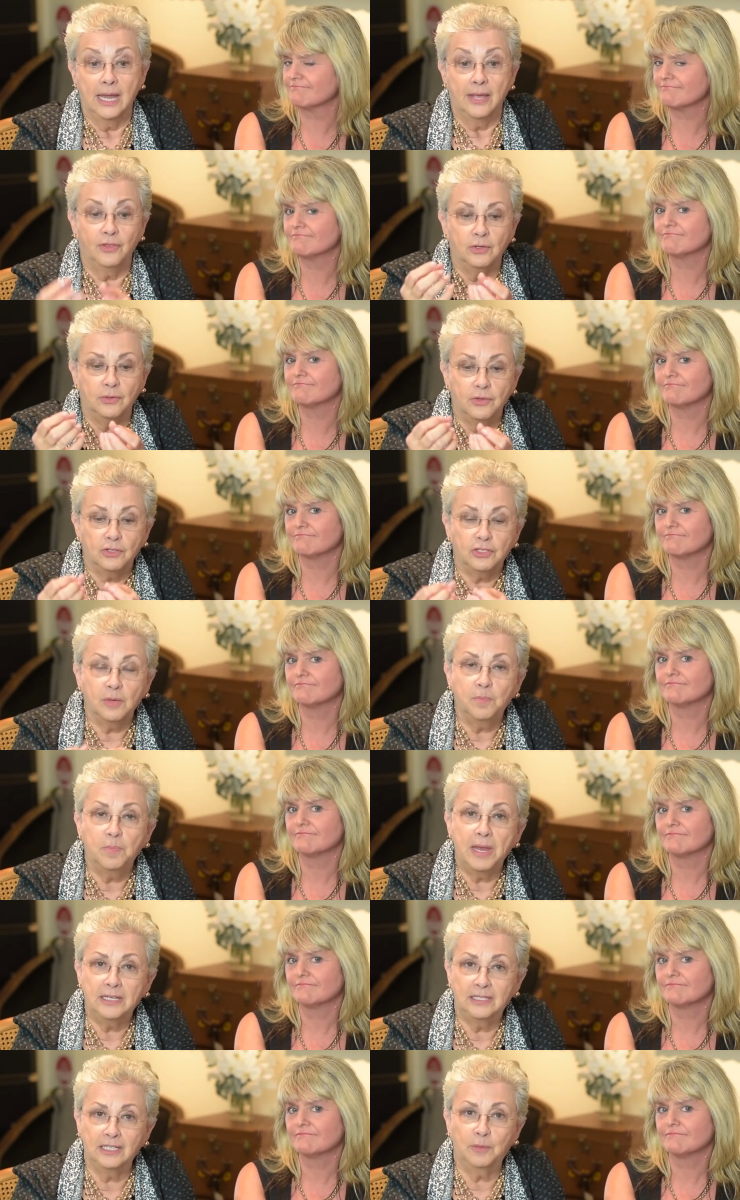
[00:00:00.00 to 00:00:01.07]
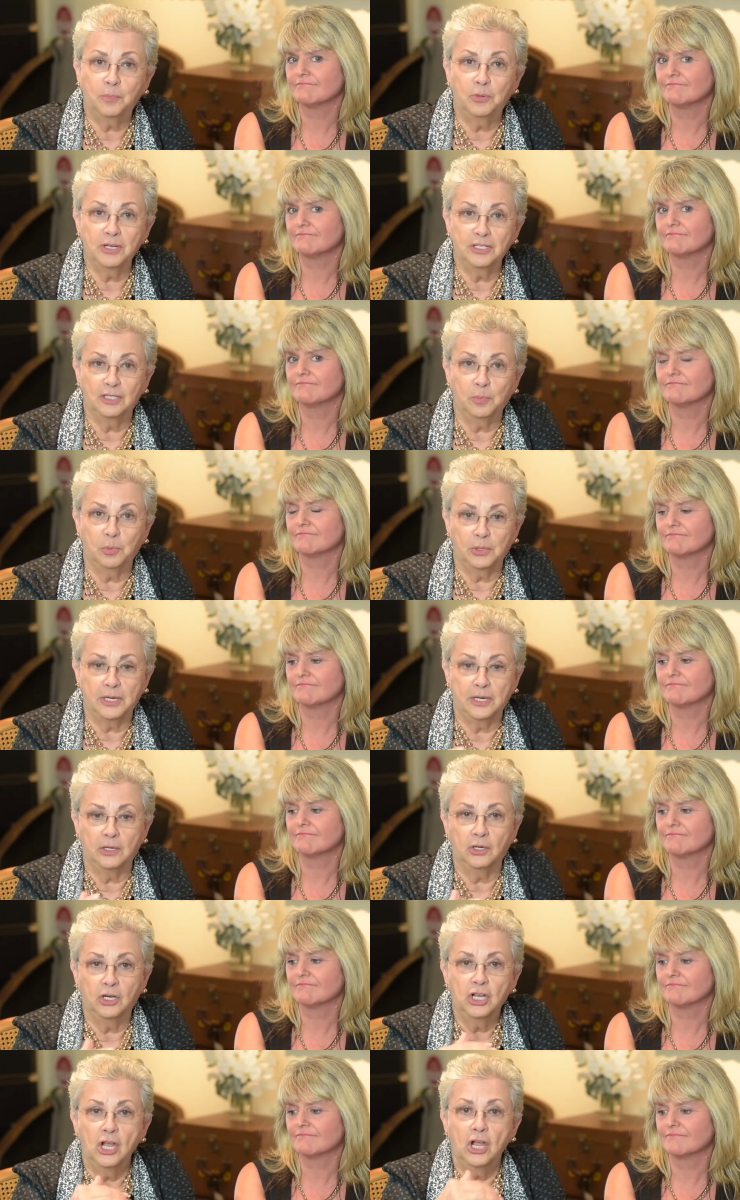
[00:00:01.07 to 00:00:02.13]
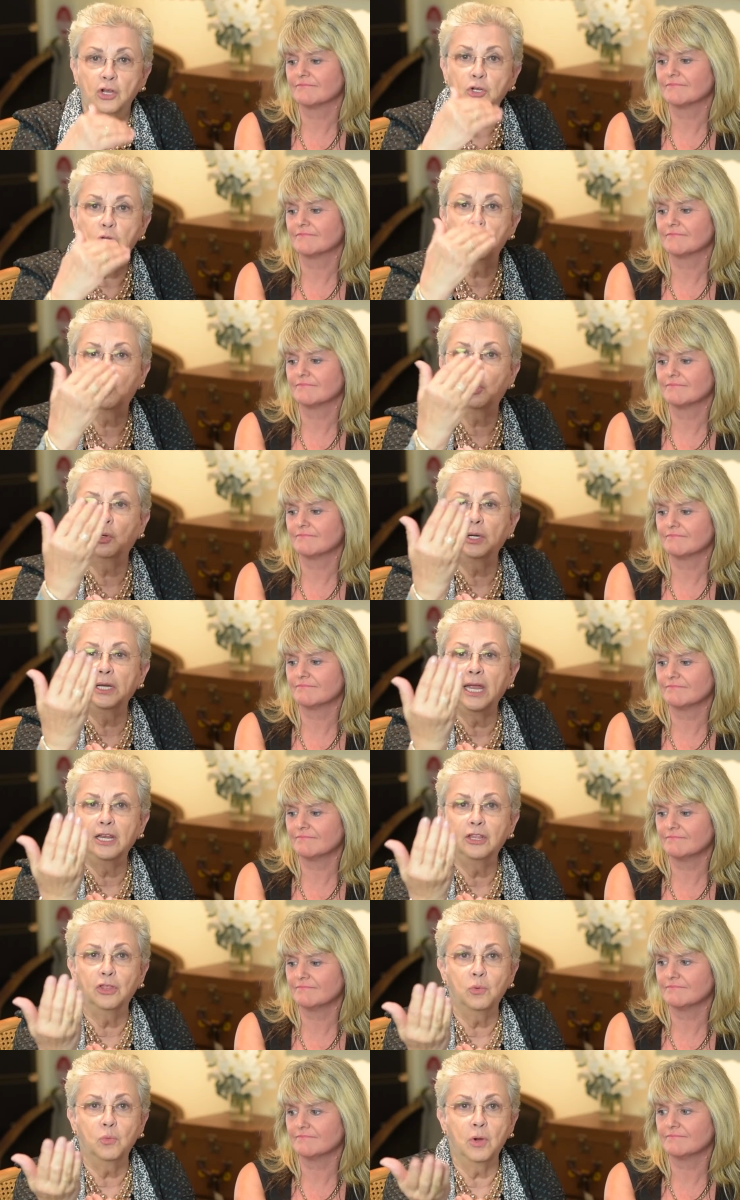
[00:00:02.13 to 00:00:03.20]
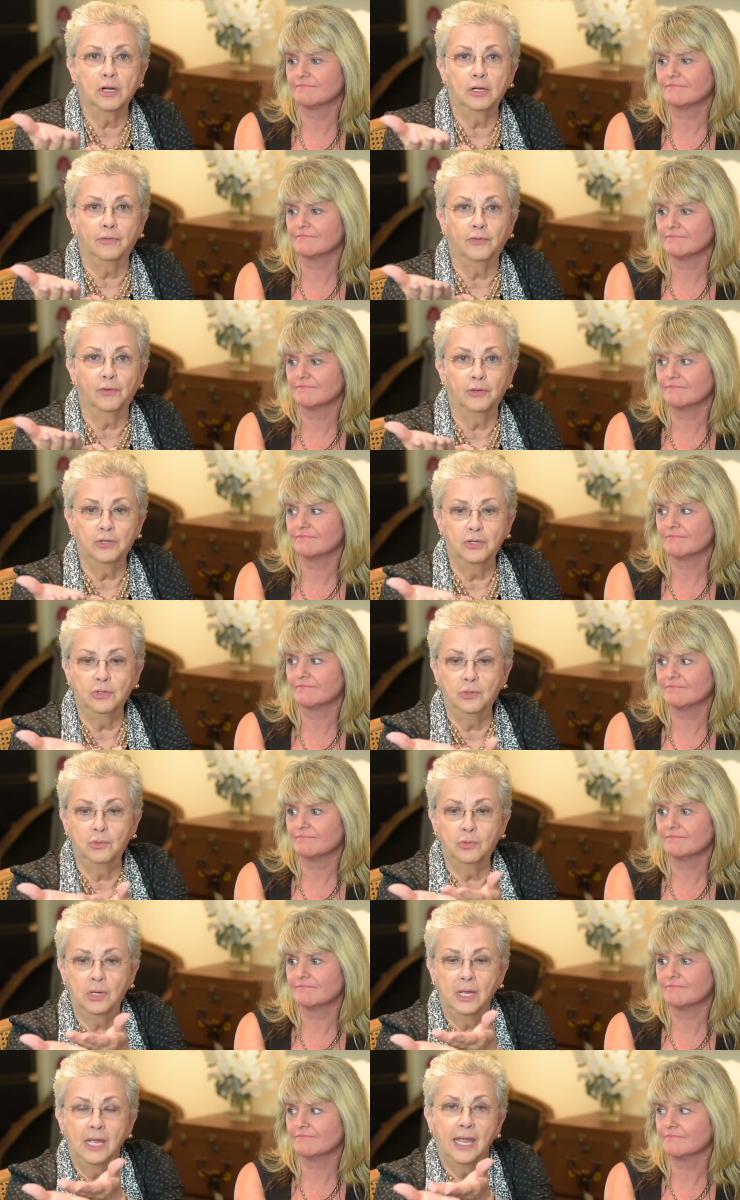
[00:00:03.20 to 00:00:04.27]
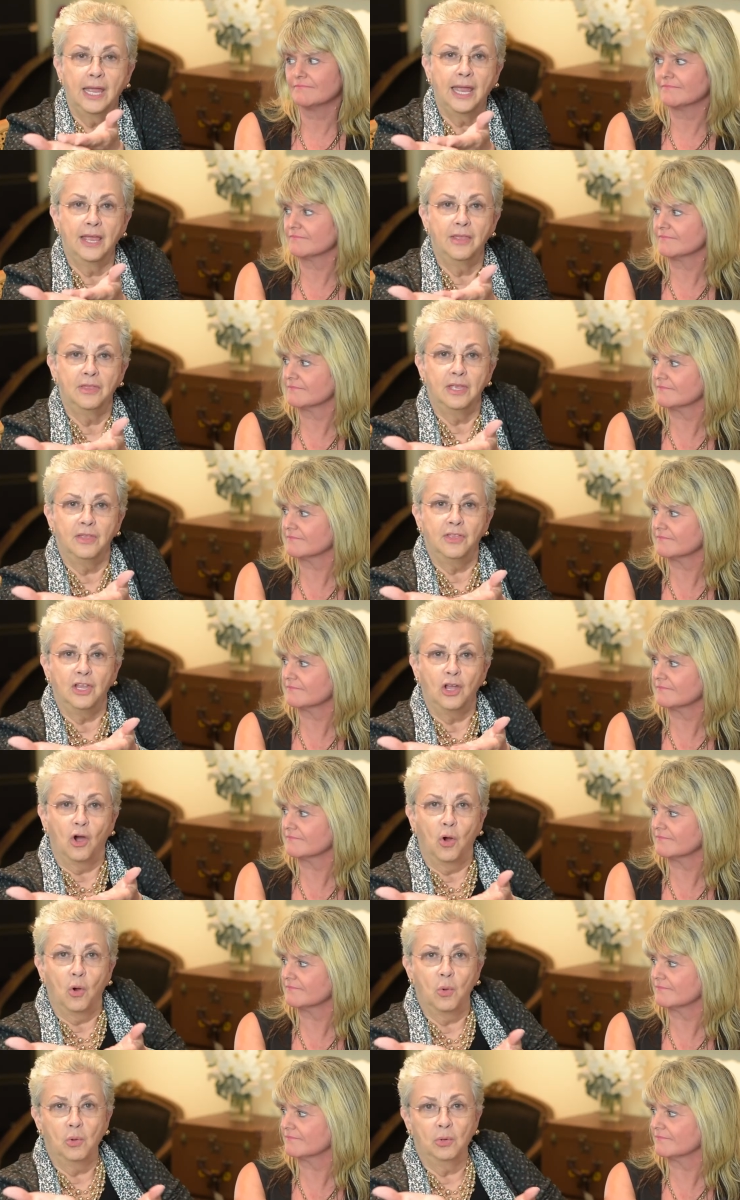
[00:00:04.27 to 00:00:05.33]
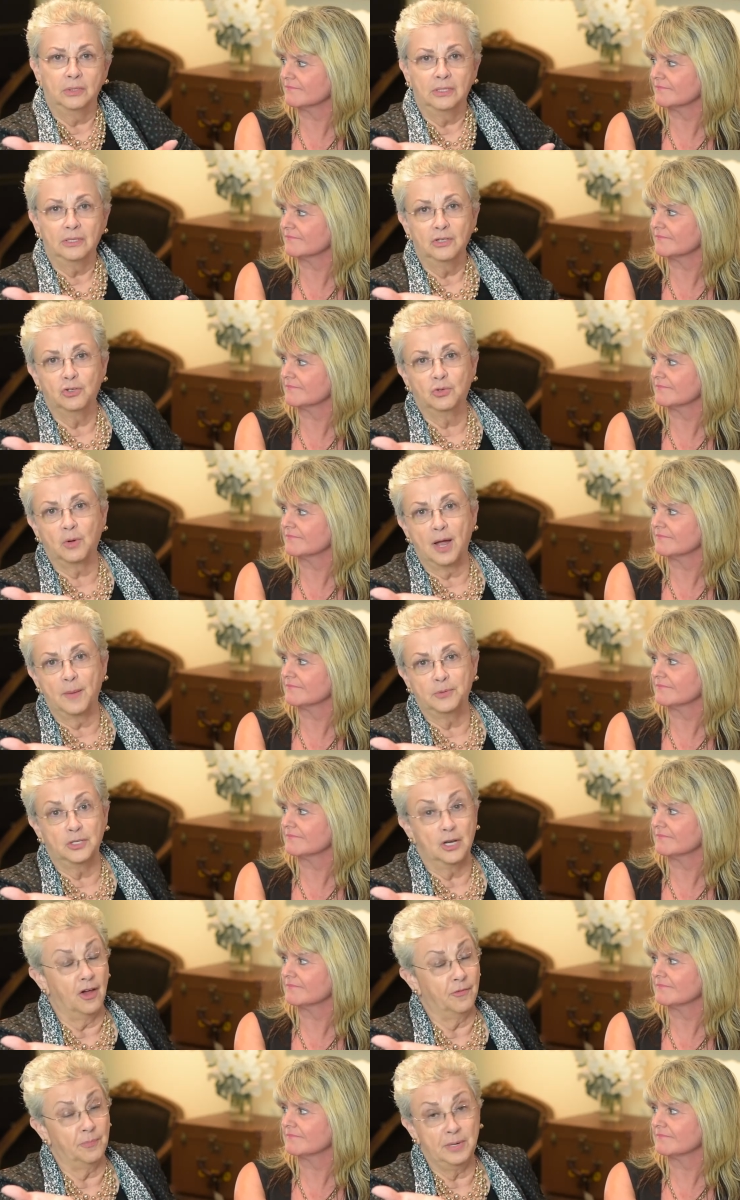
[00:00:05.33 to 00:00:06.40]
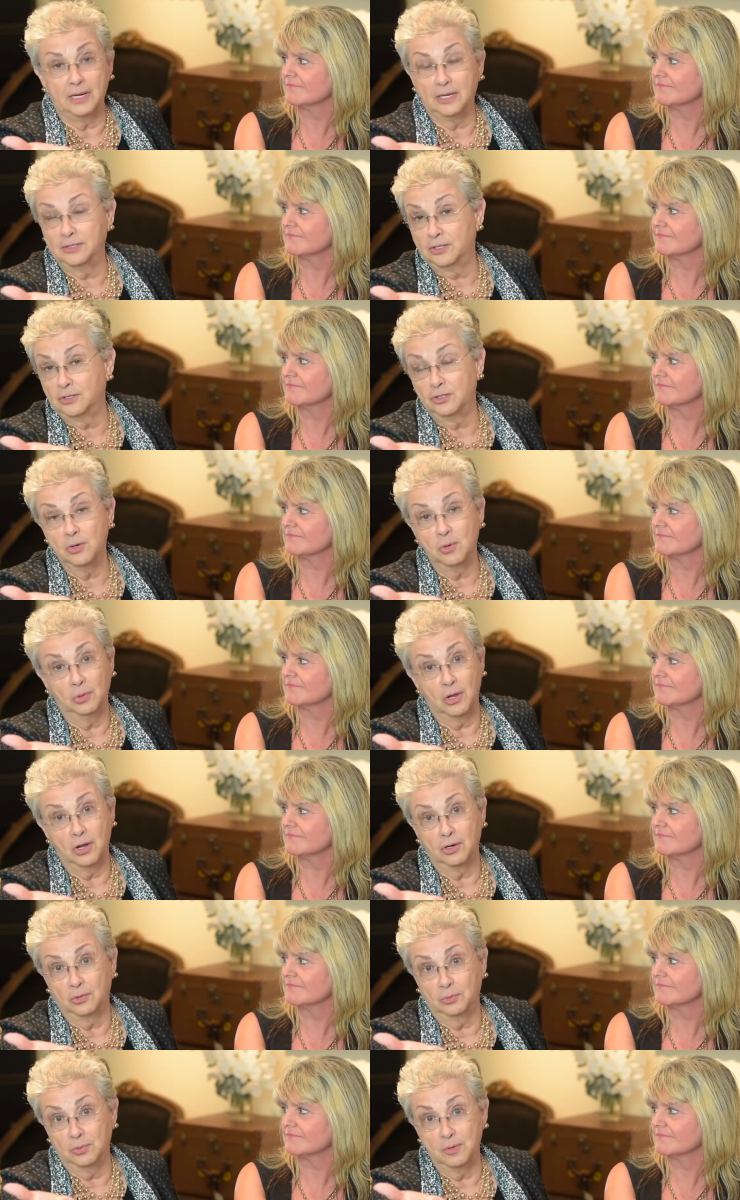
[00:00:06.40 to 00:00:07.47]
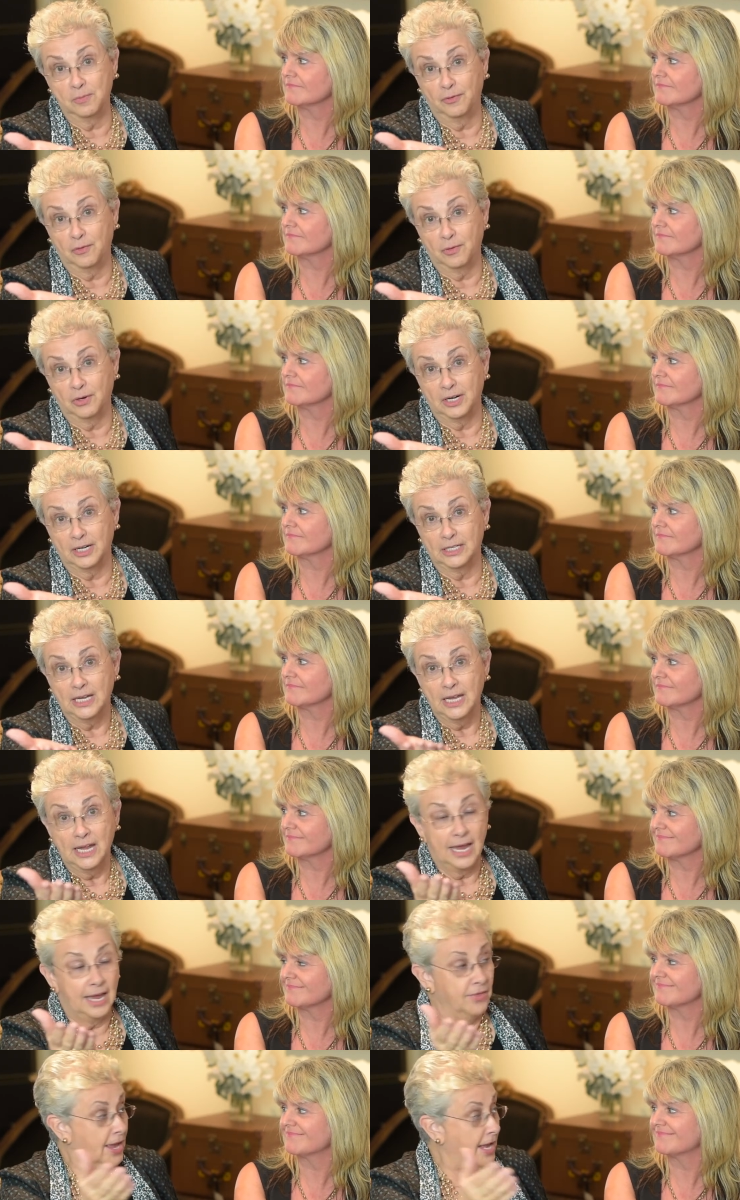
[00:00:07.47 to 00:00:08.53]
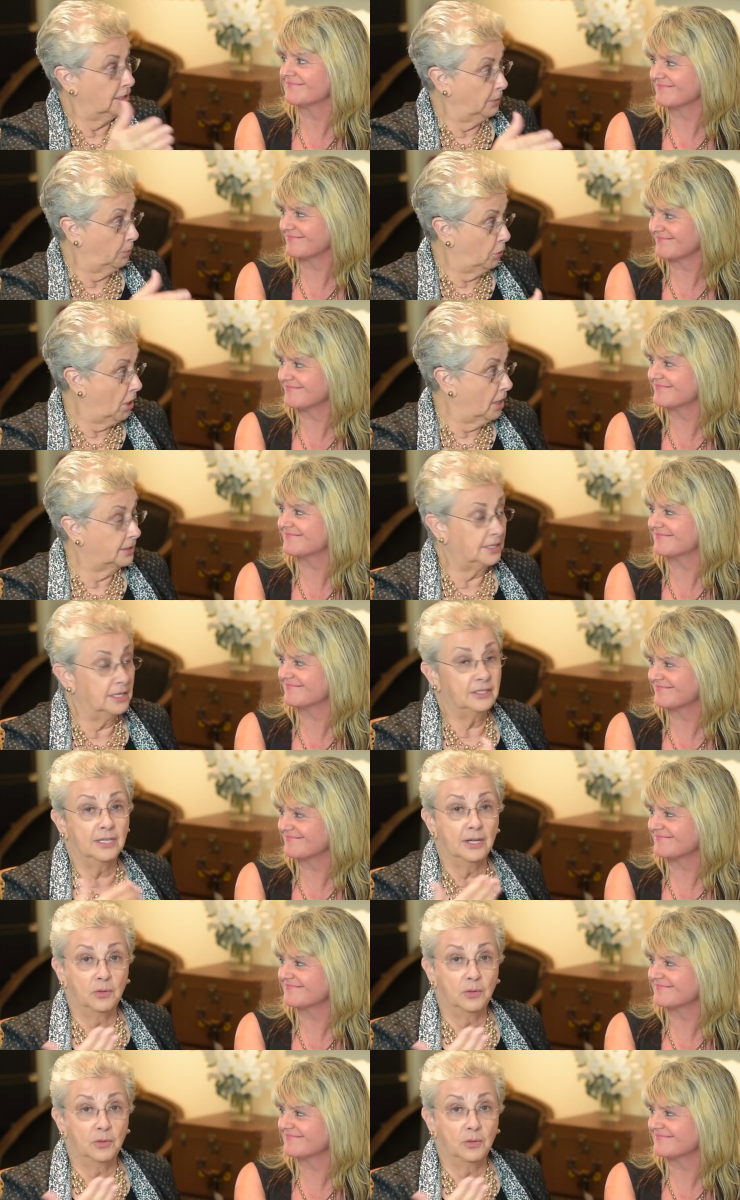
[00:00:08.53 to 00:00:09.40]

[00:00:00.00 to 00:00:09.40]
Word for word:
Speaker 1: There, there's a basic principle here. You create the wonderful new, and then the old drops off because there's no longer room for it. And that's a process